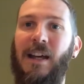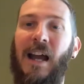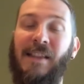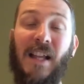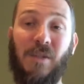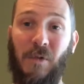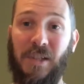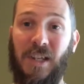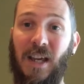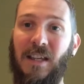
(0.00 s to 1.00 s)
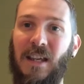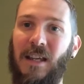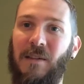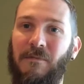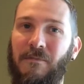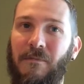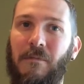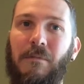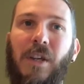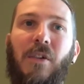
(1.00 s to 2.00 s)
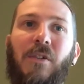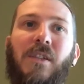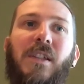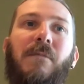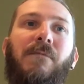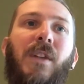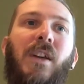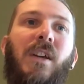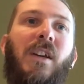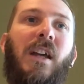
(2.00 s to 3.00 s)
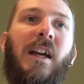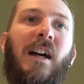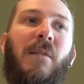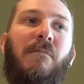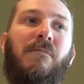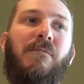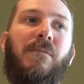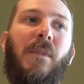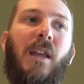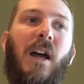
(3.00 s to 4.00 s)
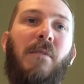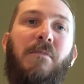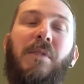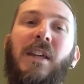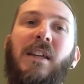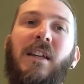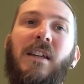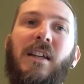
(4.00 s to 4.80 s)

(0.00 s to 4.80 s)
And that's what's key here, because a big